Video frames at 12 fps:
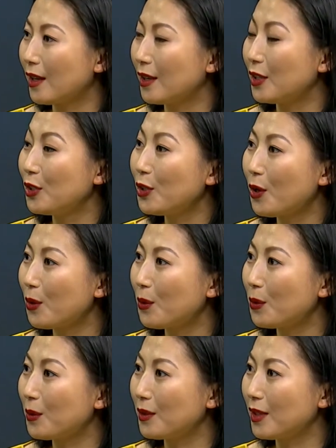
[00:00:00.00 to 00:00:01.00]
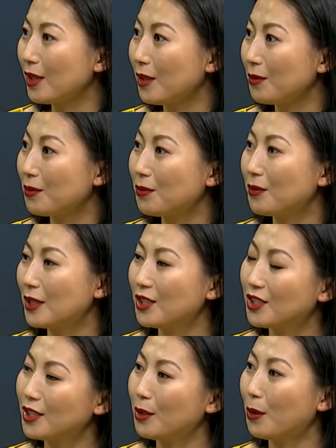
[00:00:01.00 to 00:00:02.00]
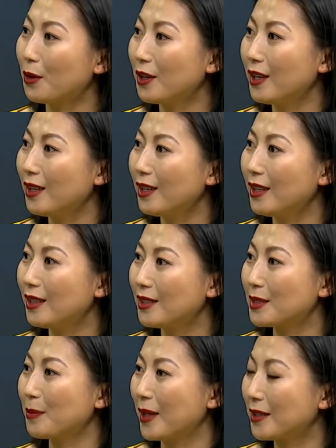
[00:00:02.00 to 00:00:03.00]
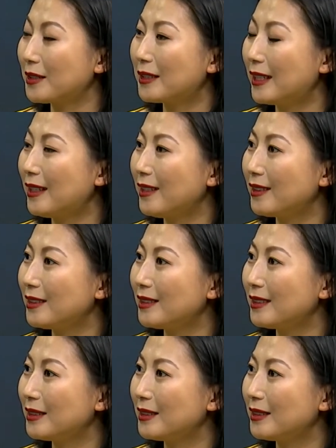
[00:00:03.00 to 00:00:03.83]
know if she or he is mentally ill?